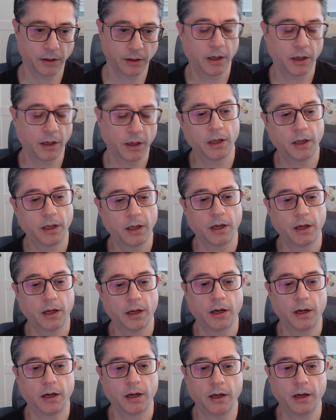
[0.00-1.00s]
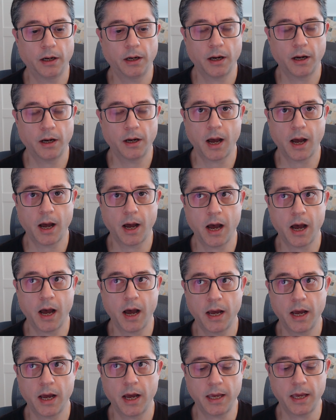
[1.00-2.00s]
I
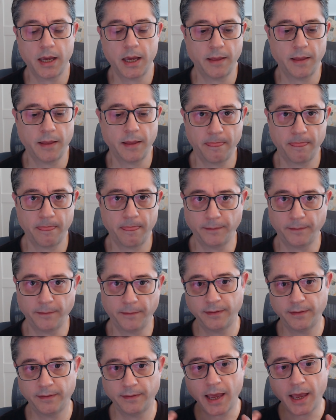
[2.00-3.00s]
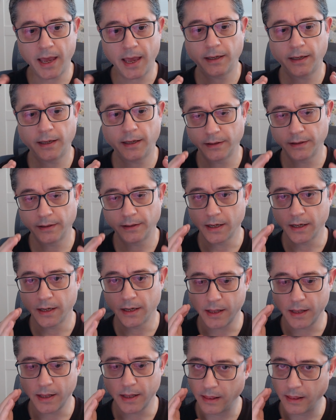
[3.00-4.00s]
take the
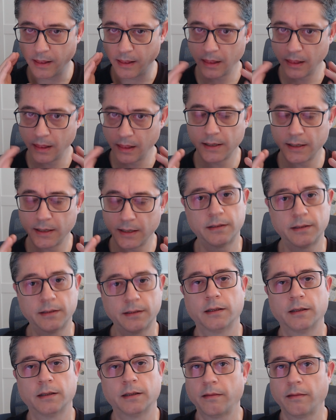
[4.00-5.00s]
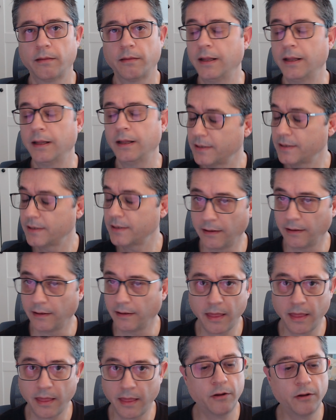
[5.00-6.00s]
last, let's say 10 of
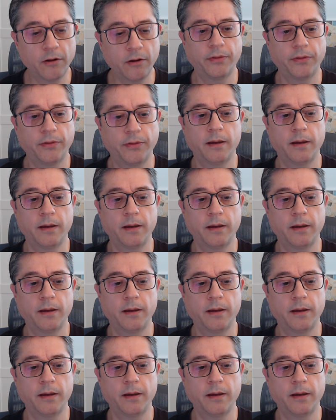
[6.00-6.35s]
them.